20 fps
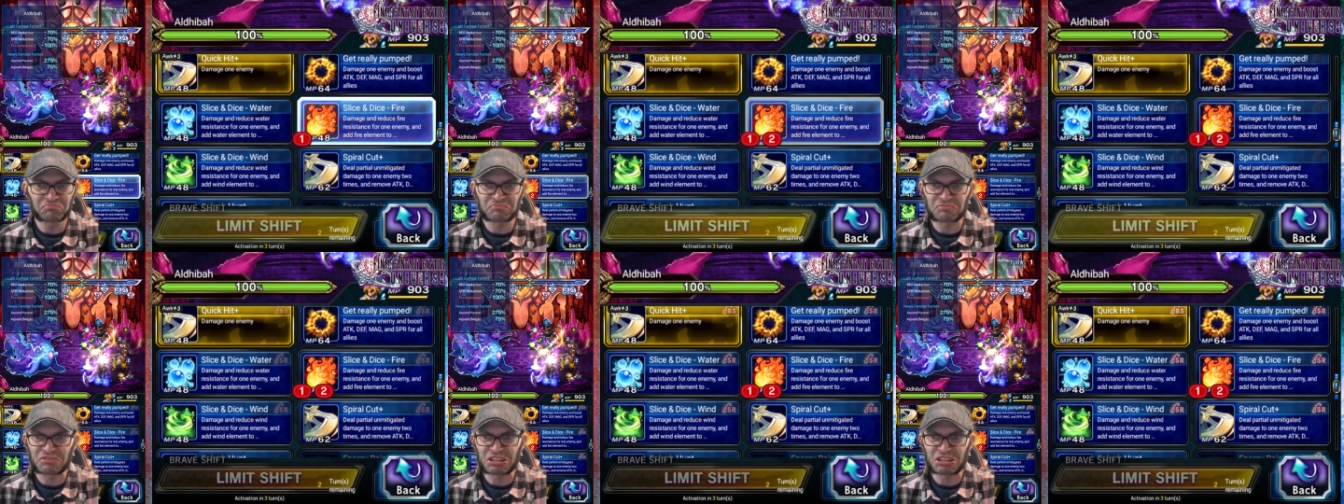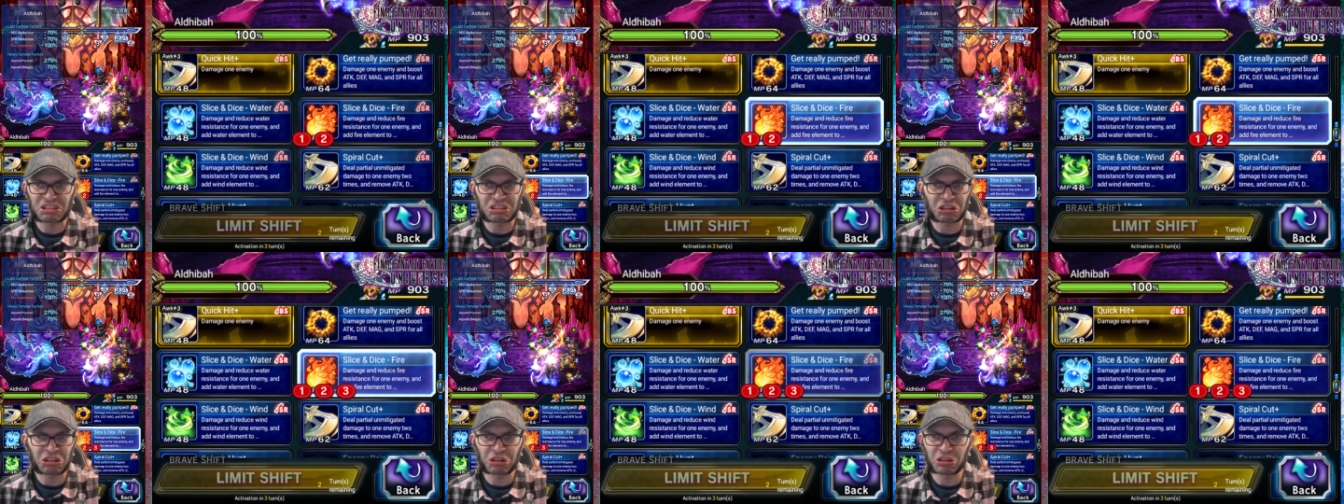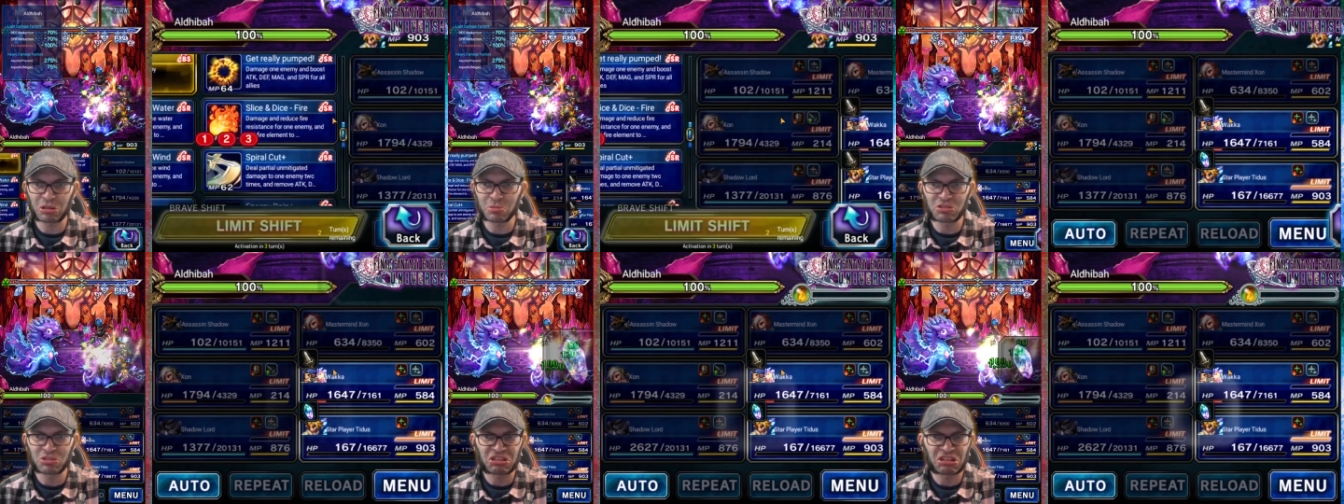This
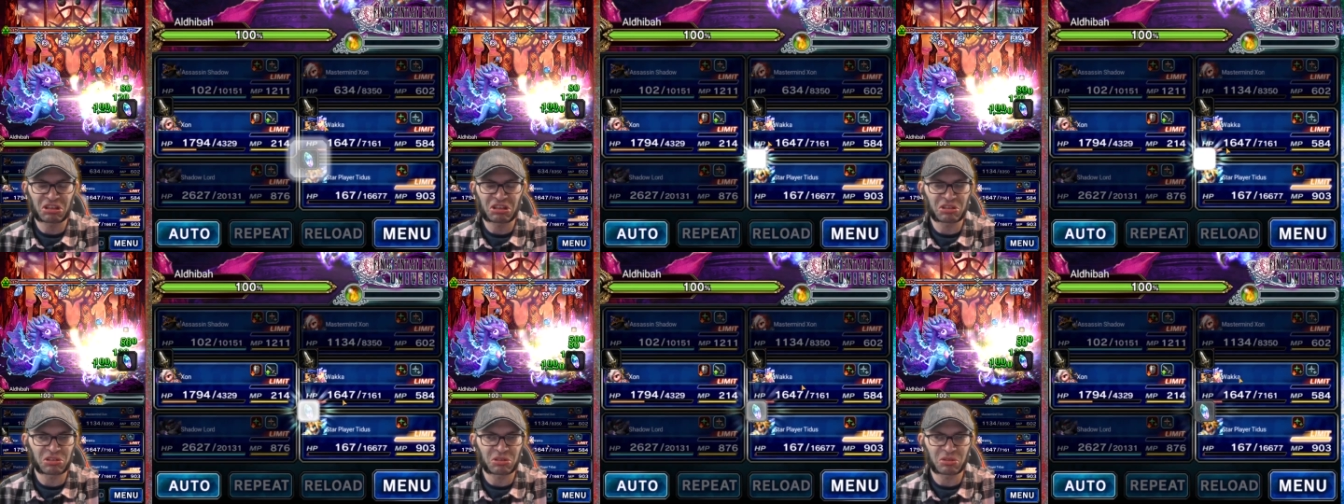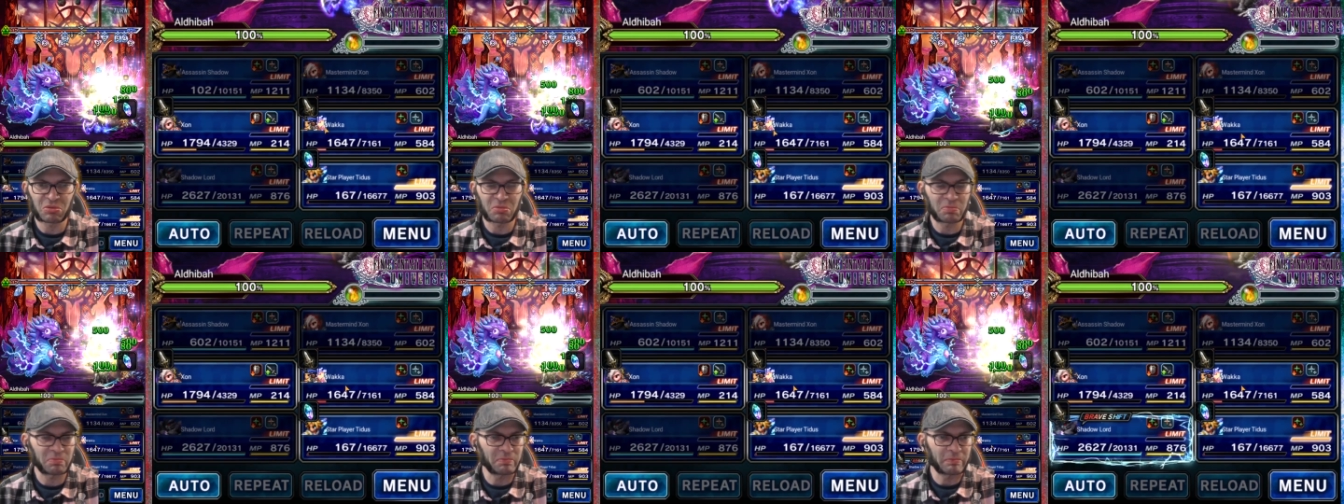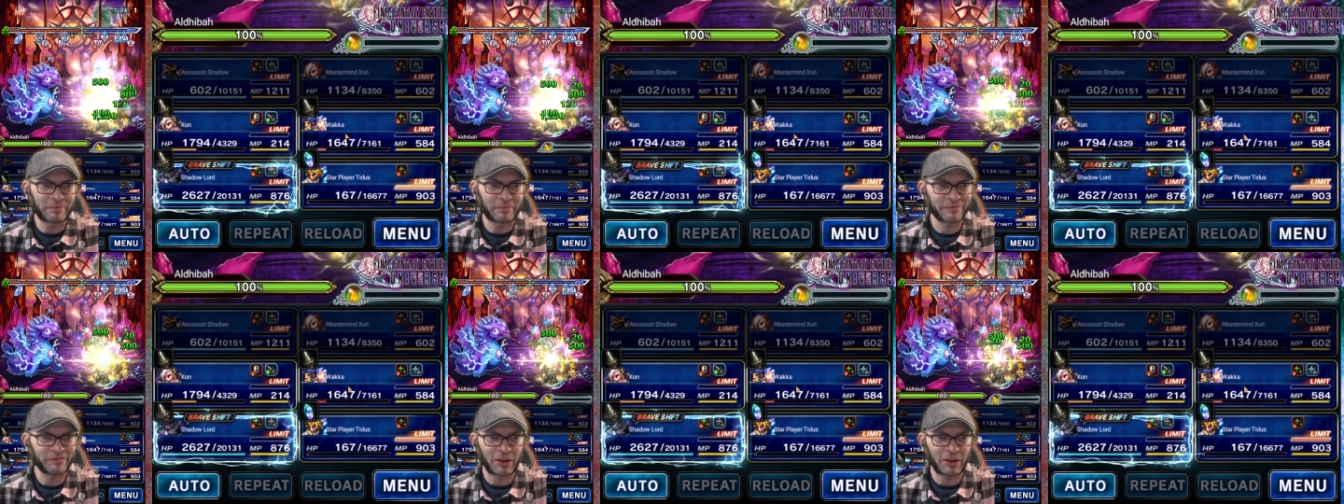turn I'm just going to do
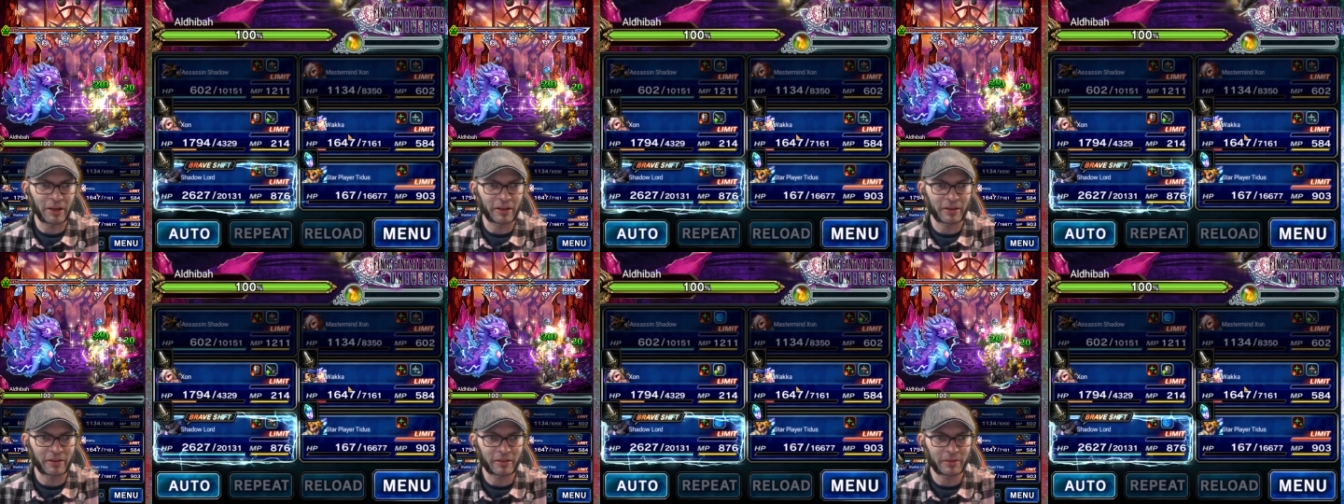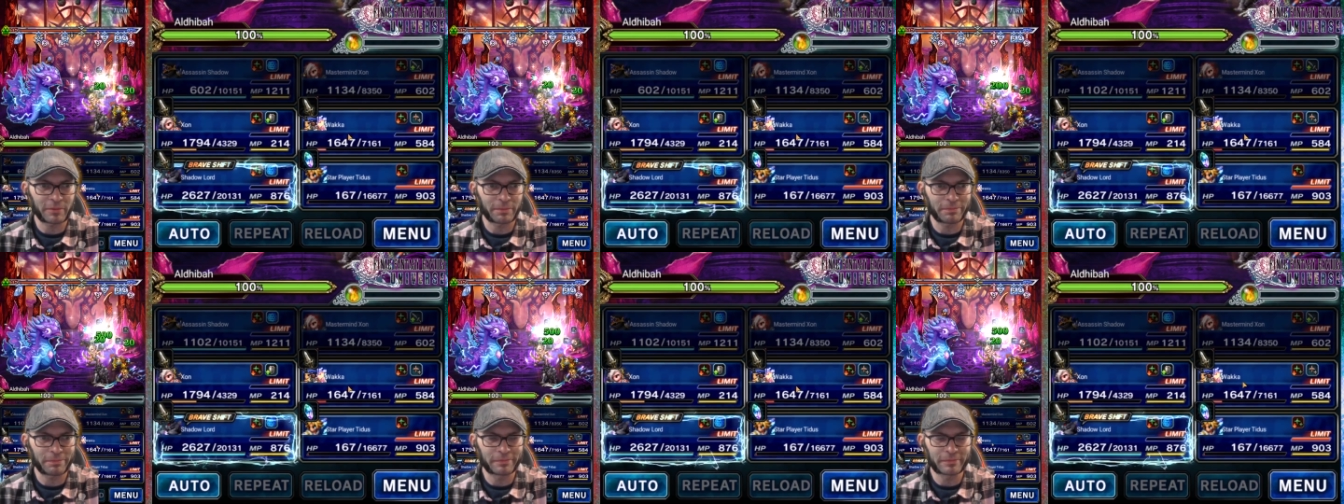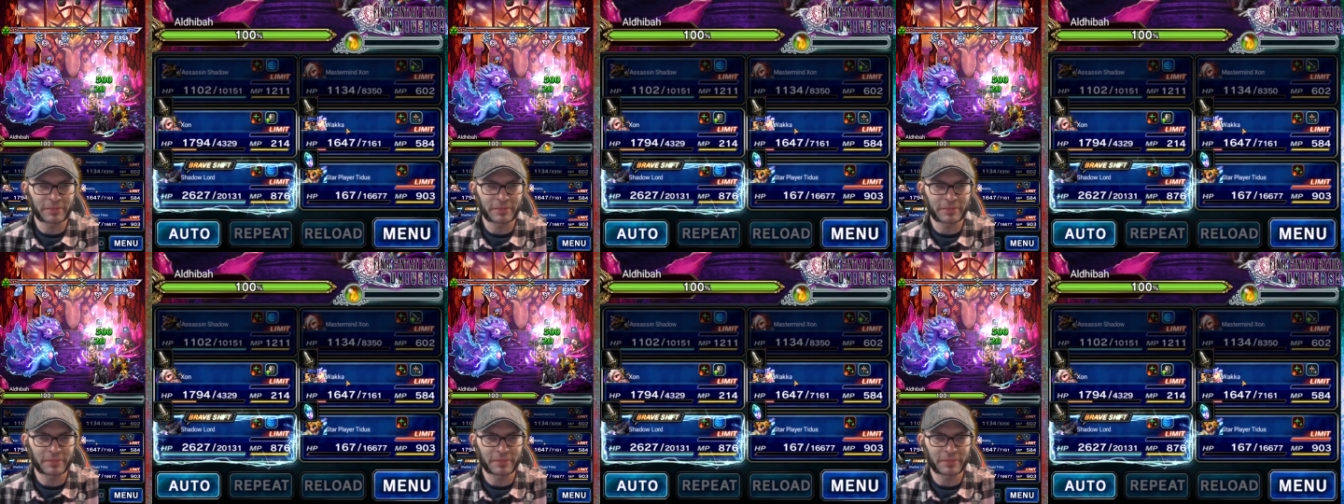fire.